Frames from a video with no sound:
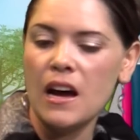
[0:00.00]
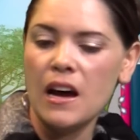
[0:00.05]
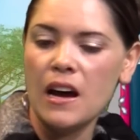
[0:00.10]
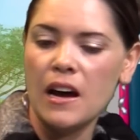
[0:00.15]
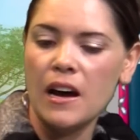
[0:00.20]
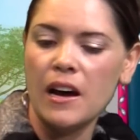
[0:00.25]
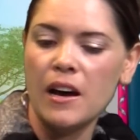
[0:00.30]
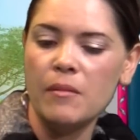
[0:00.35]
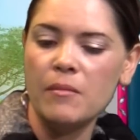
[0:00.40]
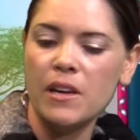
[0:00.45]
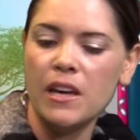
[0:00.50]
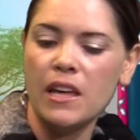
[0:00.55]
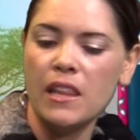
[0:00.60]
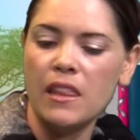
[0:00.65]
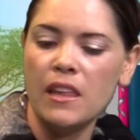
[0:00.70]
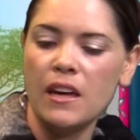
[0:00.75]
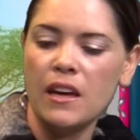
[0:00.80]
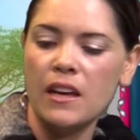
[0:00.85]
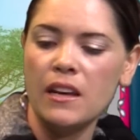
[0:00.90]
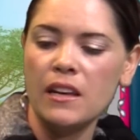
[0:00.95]
Um,
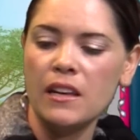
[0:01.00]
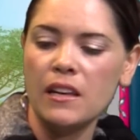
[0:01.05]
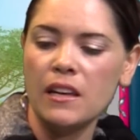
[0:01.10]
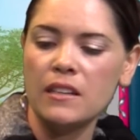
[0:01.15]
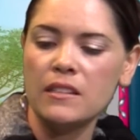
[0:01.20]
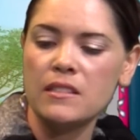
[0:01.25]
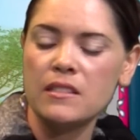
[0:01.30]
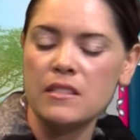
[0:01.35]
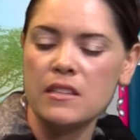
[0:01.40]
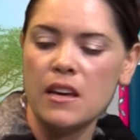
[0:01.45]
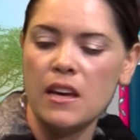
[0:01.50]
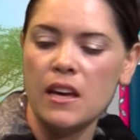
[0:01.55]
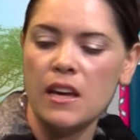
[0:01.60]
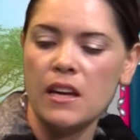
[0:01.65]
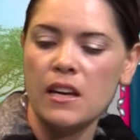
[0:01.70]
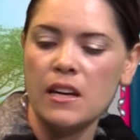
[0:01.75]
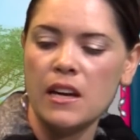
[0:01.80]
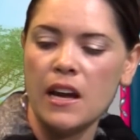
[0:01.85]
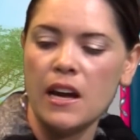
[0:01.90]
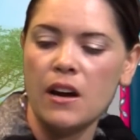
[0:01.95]
and then let's
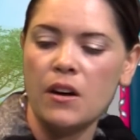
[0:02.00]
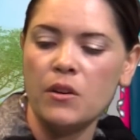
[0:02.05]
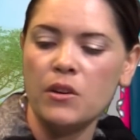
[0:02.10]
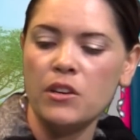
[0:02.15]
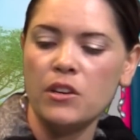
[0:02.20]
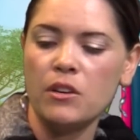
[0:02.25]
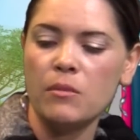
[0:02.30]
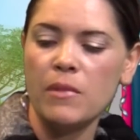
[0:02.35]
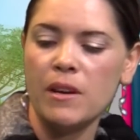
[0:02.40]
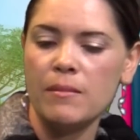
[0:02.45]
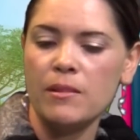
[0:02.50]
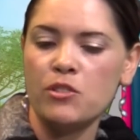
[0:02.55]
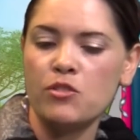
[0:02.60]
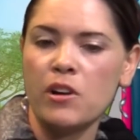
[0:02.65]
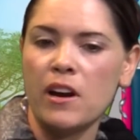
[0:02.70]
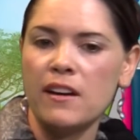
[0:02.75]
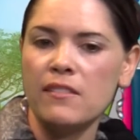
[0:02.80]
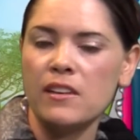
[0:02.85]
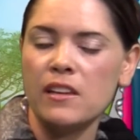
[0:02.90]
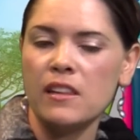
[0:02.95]
say now you're maybe
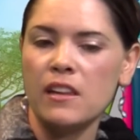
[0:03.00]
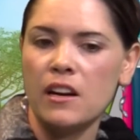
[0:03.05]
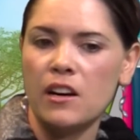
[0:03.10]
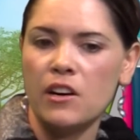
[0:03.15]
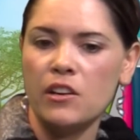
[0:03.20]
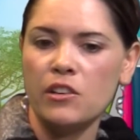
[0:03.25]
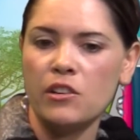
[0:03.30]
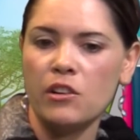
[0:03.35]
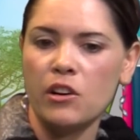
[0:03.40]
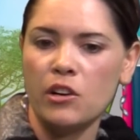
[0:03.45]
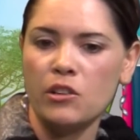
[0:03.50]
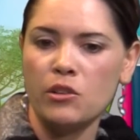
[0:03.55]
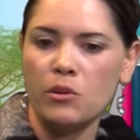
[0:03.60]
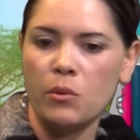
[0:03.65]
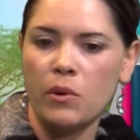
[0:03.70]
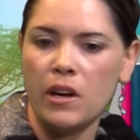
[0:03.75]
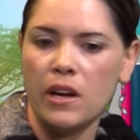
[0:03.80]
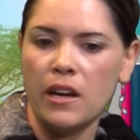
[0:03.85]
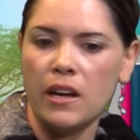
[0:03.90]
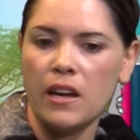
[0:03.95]
driving there and you're on
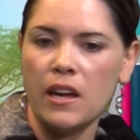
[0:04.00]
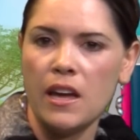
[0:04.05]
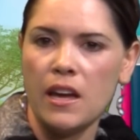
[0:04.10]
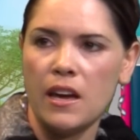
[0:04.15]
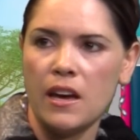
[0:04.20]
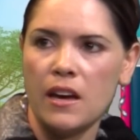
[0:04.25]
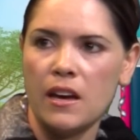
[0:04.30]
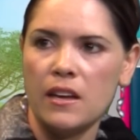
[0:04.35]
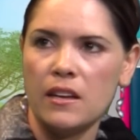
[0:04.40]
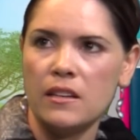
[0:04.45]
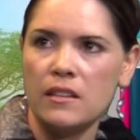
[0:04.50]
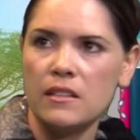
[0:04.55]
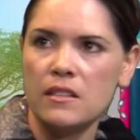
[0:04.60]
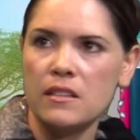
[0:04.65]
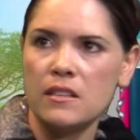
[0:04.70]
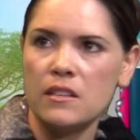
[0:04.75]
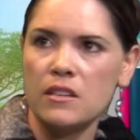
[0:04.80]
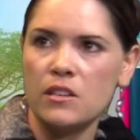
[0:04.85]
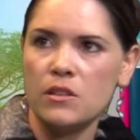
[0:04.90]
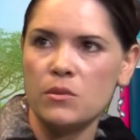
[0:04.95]
your way
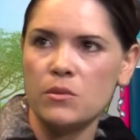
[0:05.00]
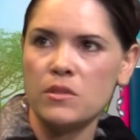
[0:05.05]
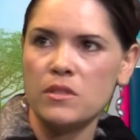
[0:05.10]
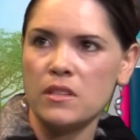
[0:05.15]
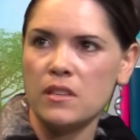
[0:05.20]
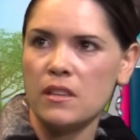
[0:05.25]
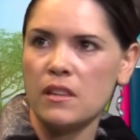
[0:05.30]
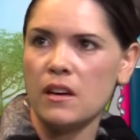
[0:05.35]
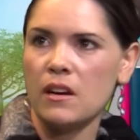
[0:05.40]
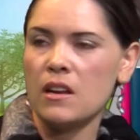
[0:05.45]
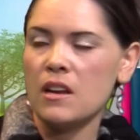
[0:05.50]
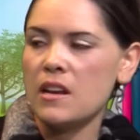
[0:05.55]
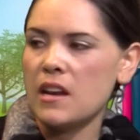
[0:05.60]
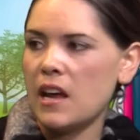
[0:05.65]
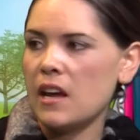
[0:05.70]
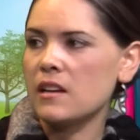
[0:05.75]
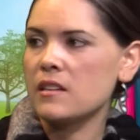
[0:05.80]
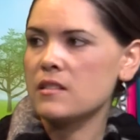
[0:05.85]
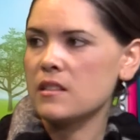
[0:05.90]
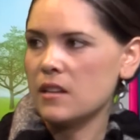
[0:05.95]
and you see that
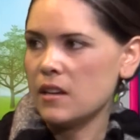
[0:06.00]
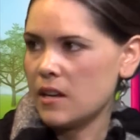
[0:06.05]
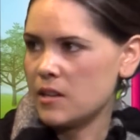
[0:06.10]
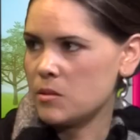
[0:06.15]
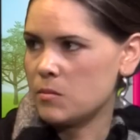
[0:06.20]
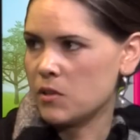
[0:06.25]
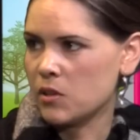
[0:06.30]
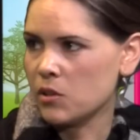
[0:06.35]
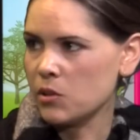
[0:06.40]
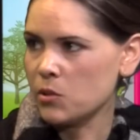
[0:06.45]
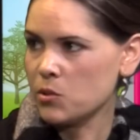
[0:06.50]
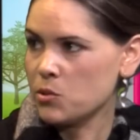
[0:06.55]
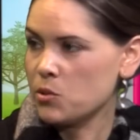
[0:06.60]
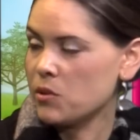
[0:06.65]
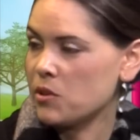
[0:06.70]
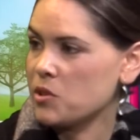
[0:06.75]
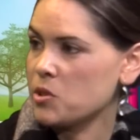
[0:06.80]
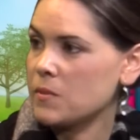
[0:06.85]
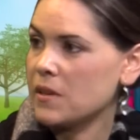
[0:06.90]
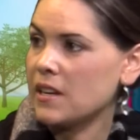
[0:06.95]
an exit has been closed
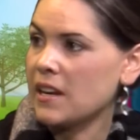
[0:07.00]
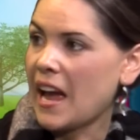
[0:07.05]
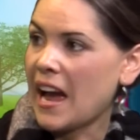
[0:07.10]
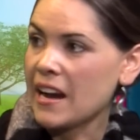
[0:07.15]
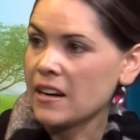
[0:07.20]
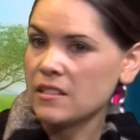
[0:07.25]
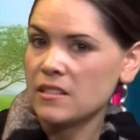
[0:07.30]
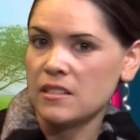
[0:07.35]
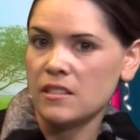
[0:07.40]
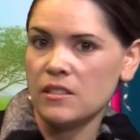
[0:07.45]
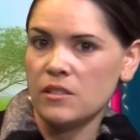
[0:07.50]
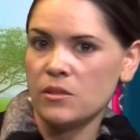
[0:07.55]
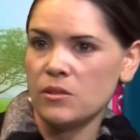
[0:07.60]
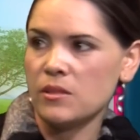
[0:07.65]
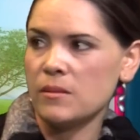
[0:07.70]
or there's been an accident